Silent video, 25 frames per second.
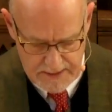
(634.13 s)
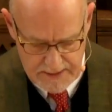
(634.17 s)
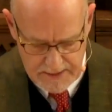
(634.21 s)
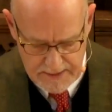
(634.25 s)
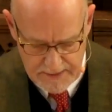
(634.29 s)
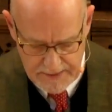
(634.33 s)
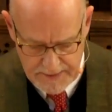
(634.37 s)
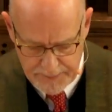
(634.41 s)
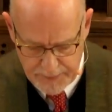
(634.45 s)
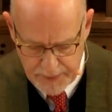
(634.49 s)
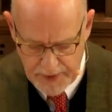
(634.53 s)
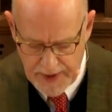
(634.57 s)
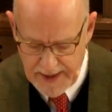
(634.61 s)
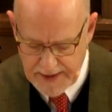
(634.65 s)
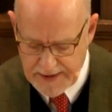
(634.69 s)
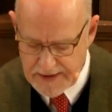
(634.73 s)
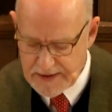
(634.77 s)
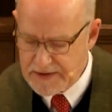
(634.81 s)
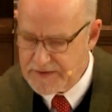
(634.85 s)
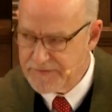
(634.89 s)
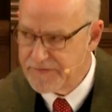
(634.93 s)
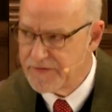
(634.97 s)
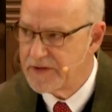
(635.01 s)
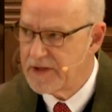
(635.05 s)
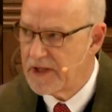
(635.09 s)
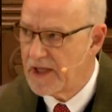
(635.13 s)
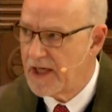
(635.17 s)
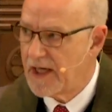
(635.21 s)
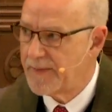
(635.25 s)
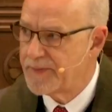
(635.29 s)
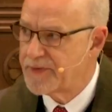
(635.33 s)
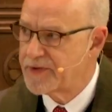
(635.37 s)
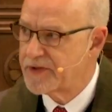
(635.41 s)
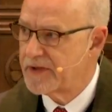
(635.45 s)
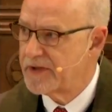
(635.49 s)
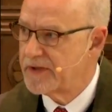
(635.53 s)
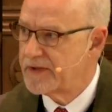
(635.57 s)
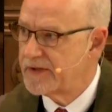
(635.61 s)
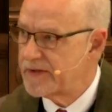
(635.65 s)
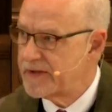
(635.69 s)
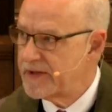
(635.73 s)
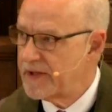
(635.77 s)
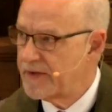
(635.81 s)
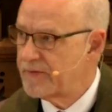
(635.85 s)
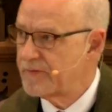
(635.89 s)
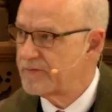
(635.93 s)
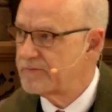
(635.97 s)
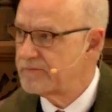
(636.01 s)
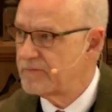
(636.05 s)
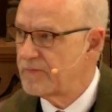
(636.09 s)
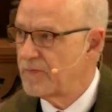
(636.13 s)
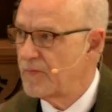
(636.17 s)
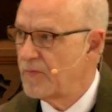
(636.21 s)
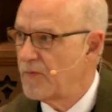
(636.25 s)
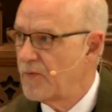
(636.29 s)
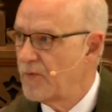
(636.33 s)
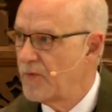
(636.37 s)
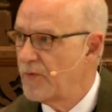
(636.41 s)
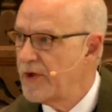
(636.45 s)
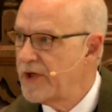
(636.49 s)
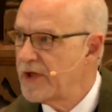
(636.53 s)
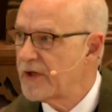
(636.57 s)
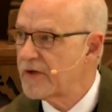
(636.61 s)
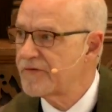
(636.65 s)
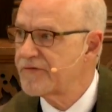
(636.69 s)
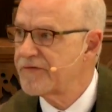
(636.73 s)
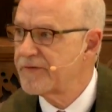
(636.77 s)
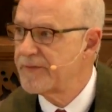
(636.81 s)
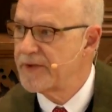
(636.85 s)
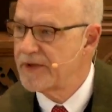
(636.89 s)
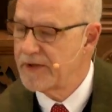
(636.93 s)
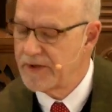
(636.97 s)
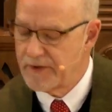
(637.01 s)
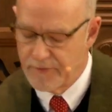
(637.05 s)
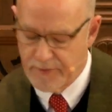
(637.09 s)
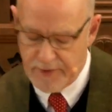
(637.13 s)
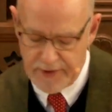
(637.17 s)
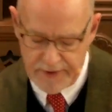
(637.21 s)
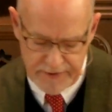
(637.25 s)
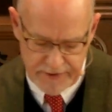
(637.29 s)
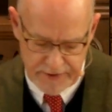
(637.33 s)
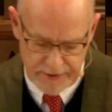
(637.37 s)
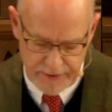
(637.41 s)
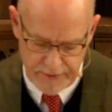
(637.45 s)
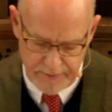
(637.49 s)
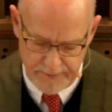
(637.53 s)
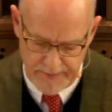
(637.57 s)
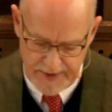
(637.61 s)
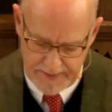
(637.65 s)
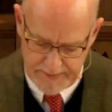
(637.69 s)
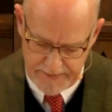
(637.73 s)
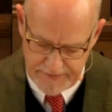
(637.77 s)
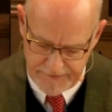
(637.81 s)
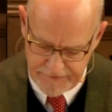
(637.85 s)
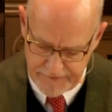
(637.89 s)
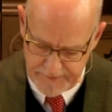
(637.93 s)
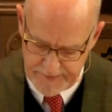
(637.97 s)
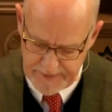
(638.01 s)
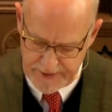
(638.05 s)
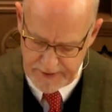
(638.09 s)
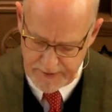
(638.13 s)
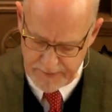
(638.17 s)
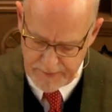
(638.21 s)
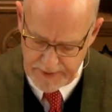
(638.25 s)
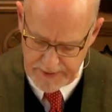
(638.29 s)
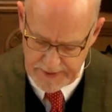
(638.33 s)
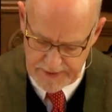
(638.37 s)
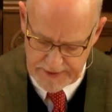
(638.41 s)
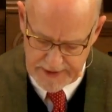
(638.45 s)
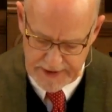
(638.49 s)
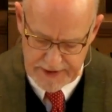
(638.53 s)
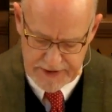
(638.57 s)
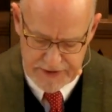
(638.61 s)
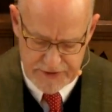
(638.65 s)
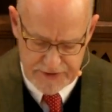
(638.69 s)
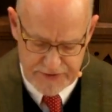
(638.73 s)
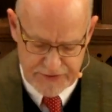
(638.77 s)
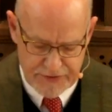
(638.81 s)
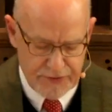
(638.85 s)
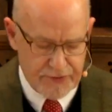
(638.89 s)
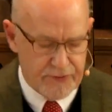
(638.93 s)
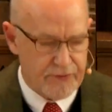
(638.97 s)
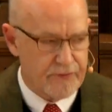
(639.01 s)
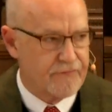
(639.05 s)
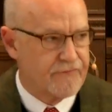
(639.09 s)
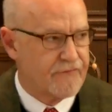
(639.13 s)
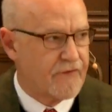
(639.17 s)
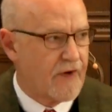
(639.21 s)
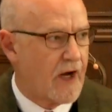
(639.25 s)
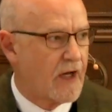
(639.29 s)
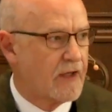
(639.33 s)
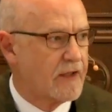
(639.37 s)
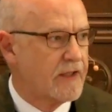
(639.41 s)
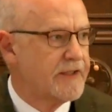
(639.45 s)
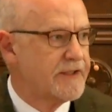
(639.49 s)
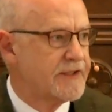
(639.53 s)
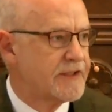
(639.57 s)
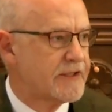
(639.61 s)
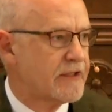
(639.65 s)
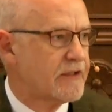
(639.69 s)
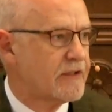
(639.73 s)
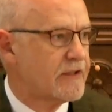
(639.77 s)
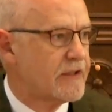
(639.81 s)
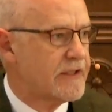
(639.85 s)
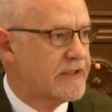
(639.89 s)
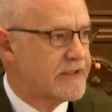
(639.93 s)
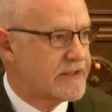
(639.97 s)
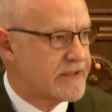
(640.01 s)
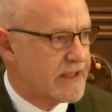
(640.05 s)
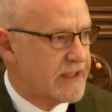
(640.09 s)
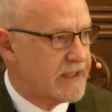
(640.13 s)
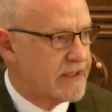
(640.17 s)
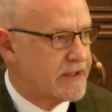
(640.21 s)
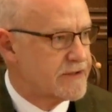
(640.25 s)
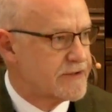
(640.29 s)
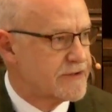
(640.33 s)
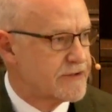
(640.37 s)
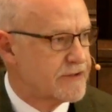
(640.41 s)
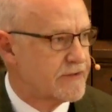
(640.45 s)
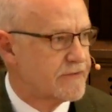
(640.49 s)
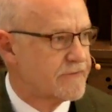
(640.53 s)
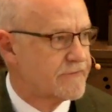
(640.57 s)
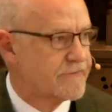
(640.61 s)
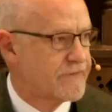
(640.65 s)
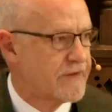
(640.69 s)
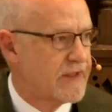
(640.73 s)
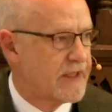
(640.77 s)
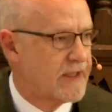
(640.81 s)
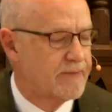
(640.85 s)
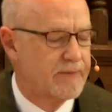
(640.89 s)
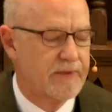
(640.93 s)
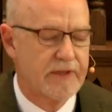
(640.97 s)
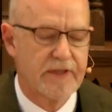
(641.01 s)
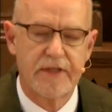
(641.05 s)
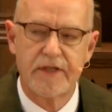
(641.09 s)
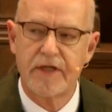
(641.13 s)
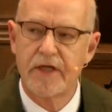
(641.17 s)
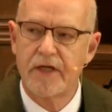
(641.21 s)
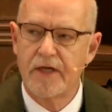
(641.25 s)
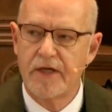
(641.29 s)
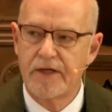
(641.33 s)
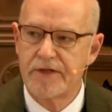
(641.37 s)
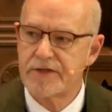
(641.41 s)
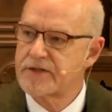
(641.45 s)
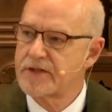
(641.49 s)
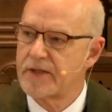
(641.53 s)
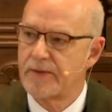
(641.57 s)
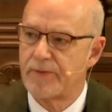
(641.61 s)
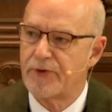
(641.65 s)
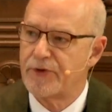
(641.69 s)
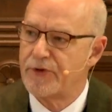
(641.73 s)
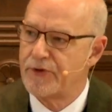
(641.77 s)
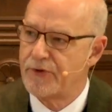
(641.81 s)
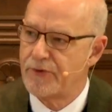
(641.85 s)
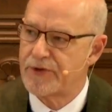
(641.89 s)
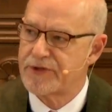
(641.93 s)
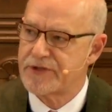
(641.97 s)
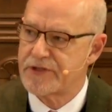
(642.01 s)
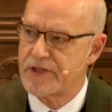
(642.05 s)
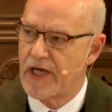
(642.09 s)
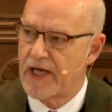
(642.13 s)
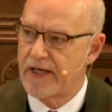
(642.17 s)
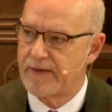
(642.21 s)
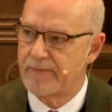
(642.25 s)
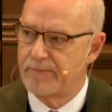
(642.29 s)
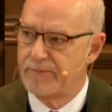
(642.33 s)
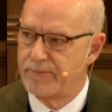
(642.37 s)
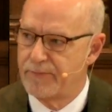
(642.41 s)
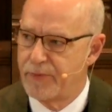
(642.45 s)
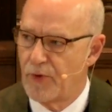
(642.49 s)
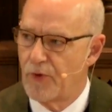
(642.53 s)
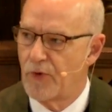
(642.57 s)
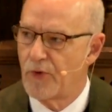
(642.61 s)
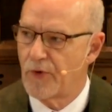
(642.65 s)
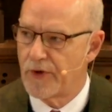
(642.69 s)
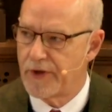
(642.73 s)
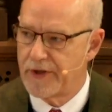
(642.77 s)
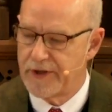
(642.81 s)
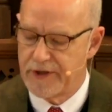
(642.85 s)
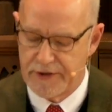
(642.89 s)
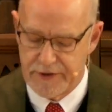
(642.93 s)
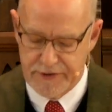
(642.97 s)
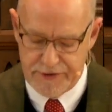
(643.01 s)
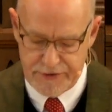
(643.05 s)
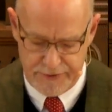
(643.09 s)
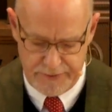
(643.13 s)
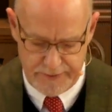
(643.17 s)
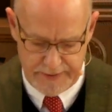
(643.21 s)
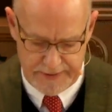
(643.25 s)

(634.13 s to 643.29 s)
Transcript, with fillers: the practice of adoption that we are familiar with, that you may be familiar with, is to voluntarily take into your family someone who is not born into